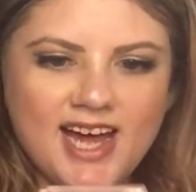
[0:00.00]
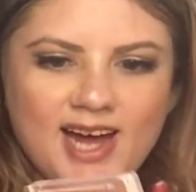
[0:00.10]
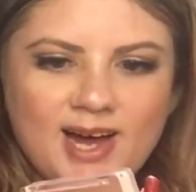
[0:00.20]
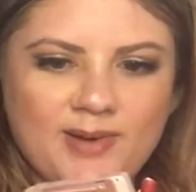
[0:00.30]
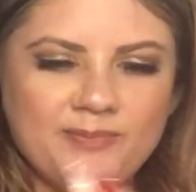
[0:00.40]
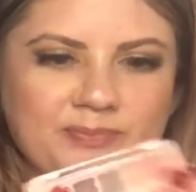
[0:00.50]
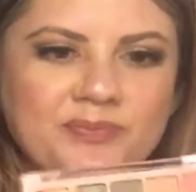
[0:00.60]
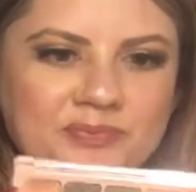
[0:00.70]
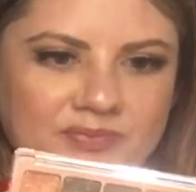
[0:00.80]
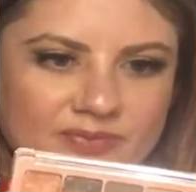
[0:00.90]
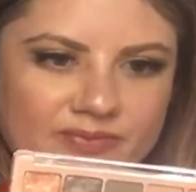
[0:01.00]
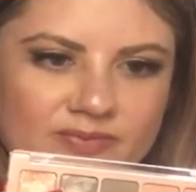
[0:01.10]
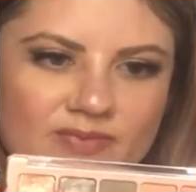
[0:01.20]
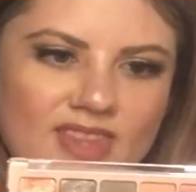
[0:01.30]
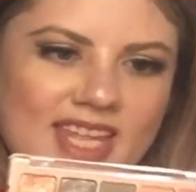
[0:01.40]

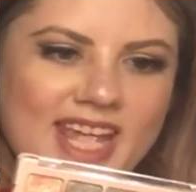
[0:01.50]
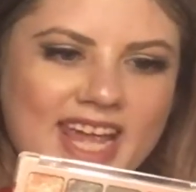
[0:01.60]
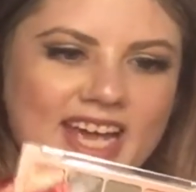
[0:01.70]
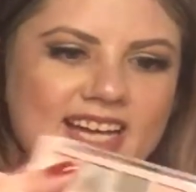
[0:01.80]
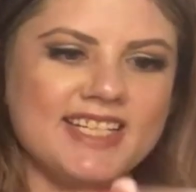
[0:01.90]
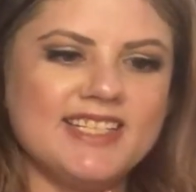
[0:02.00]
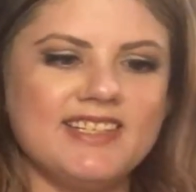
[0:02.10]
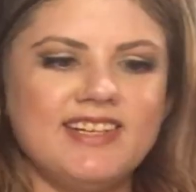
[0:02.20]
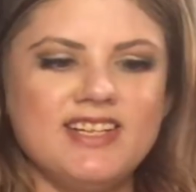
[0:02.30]
And